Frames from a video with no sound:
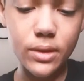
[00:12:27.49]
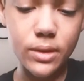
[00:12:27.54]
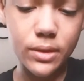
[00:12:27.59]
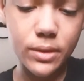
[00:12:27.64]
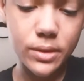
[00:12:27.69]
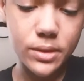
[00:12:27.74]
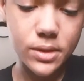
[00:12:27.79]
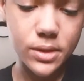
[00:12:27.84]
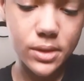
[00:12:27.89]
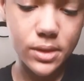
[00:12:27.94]

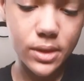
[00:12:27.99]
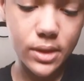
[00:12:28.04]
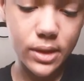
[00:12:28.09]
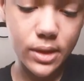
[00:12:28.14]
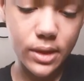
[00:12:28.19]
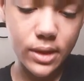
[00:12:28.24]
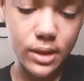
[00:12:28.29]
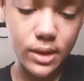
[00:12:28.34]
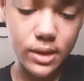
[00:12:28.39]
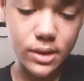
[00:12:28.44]
This is the
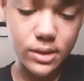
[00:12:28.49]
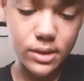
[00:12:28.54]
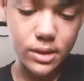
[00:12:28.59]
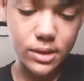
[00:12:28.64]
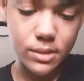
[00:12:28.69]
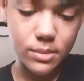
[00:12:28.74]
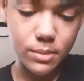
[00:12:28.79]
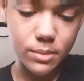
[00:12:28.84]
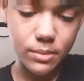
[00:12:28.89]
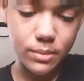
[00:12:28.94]

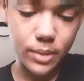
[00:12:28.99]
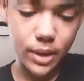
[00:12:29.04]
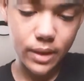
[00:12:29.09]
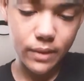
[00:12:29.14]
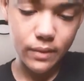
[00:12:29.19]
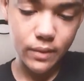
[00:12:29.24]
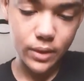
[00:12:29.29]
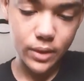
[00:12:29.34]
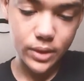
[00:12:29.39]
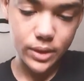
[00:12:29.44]
easiest, by
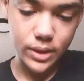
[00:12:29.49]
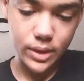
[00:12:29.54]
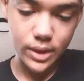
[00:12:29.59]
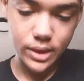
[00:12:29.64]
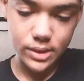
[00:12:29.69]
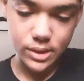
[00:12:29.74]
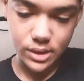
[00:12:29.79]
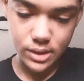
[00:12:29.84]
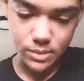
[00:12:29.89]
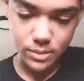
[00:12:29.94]
far the
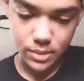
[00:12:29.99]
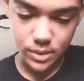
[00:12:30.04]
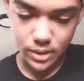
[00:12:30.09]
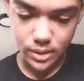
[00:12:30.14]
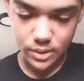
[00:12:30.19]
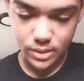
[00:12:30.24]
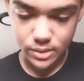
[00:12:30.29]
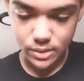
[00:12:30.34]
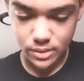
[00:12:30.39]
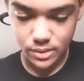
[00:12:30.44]
easiest
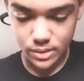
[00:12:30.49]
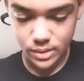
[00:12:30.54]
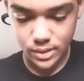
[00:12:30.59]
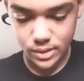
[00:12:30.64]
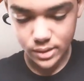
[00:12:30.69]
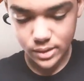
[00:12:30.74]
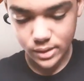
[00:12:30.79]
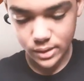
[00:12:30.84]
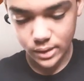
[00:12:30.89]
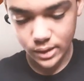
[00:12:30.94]
part.
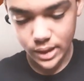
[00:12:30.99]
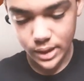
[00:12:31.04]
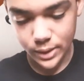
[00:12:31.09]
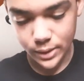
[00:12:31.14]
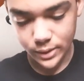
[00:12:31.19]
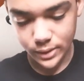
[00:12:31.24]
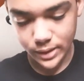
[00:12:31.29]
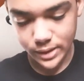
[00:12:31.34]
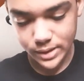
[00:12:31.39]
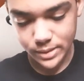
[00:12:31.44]
It's
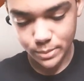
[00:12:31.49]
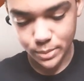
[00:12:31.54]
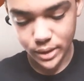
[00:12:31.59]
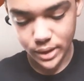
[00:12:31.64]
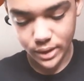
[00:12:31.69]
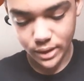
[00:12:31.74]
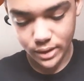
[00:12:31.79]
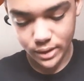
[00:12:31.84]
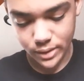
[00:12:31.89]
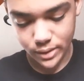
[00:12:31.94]
literally
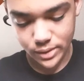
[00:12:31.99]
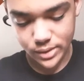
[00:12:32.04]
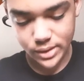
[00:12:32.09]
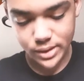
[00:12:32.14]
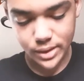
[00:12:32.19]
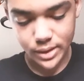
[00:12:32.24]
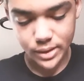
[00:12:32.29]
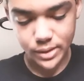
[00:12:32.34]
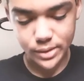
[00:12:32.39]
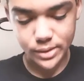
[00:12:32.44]
putting on your
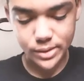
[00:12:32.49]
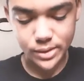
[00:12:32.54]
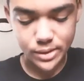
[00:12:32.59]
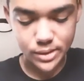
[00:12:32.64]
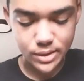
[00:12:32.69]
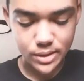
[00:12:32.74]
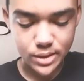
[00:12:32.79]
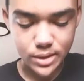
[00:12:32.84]
stickers.